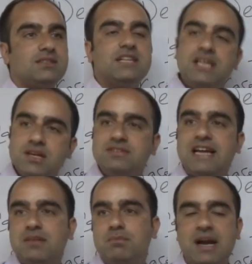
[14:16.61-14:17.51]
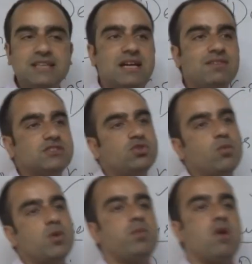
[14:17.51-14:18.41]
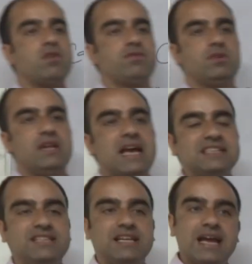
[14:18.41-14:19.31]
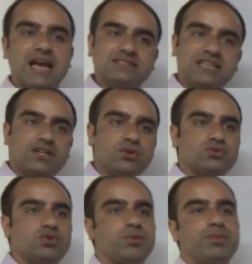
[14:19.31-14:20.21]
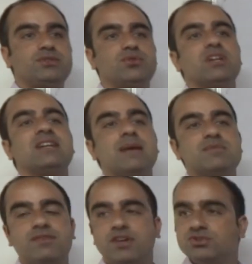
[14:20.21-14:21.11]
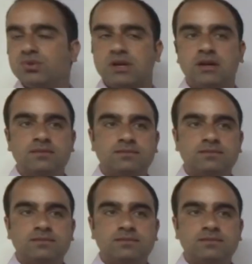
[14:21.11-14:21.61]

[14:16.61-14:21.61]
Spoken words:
They knew that Magadha was no more powerful as that used to be during the times of Ashoka.